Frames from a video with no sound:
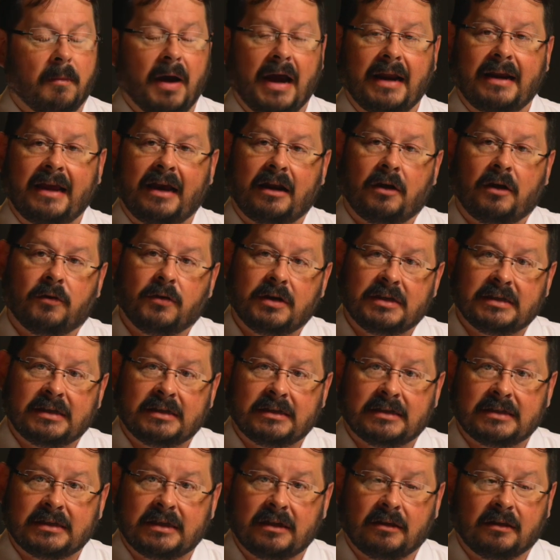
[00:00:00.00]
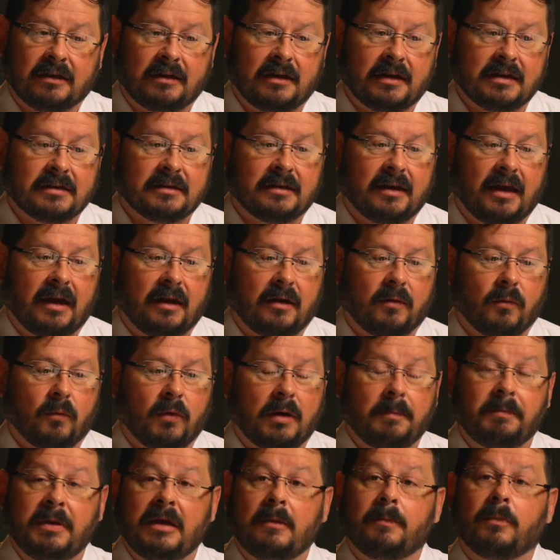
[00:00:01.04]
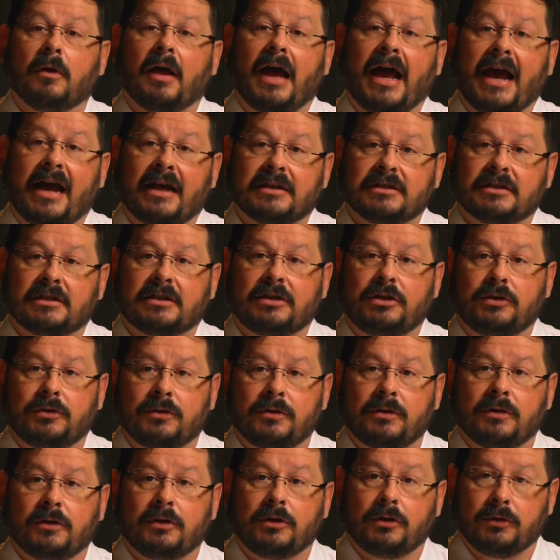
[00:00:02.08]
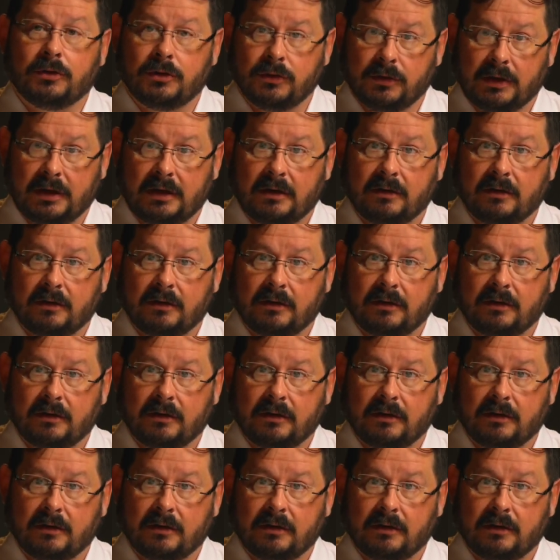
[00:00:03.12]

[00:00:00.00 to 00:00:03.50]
My dad always instilled in us that when people ask you, you do it.